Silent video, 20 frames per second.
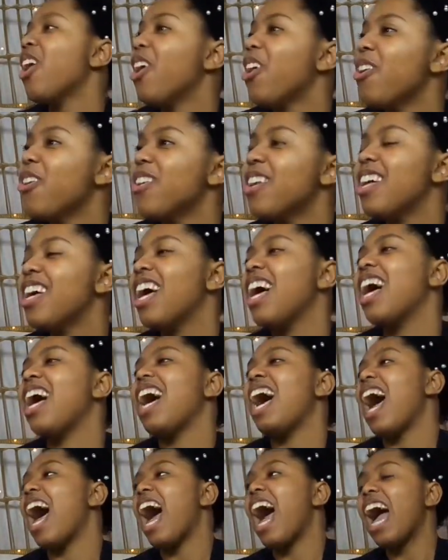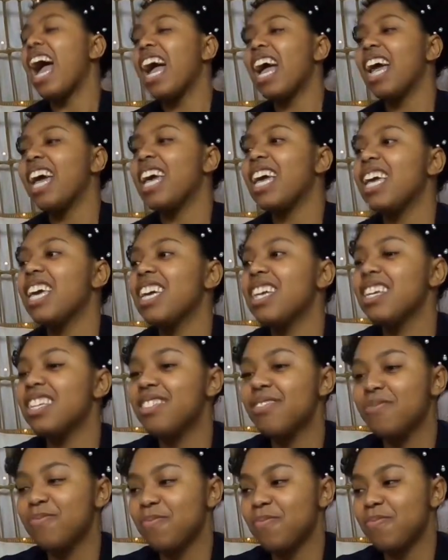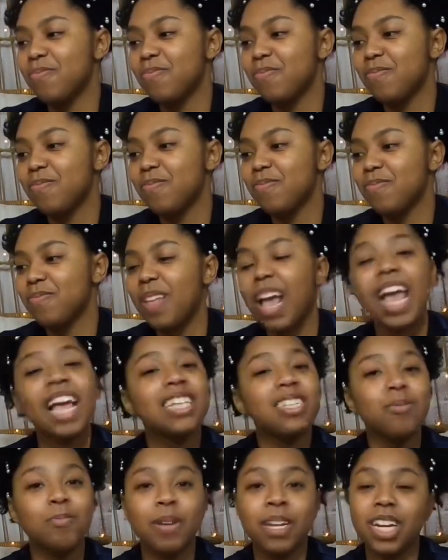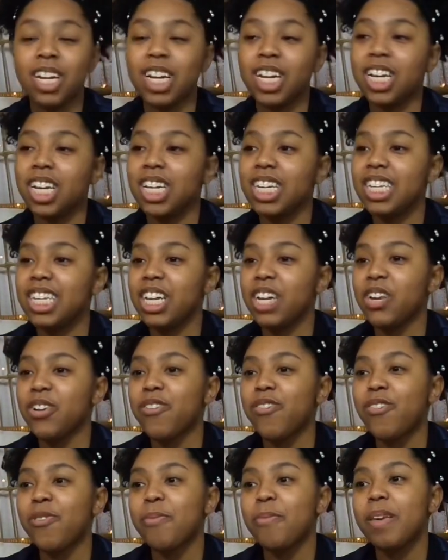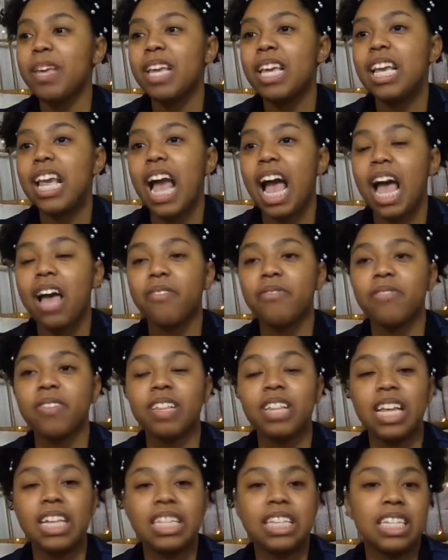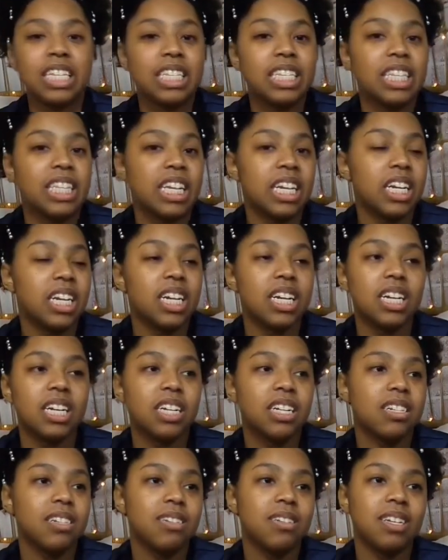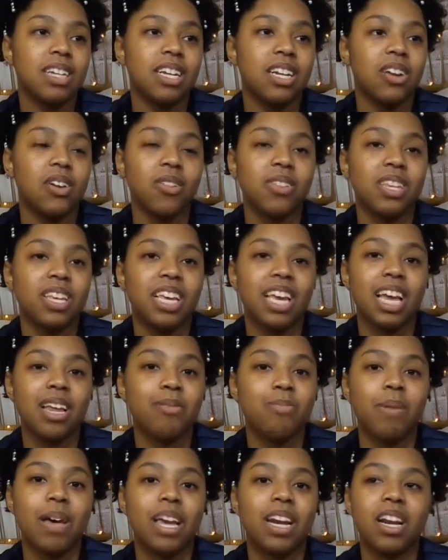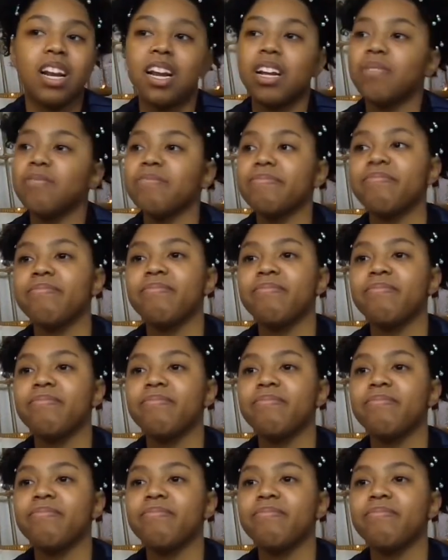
know, I it's been a good year for me. I feel like this year can only get better.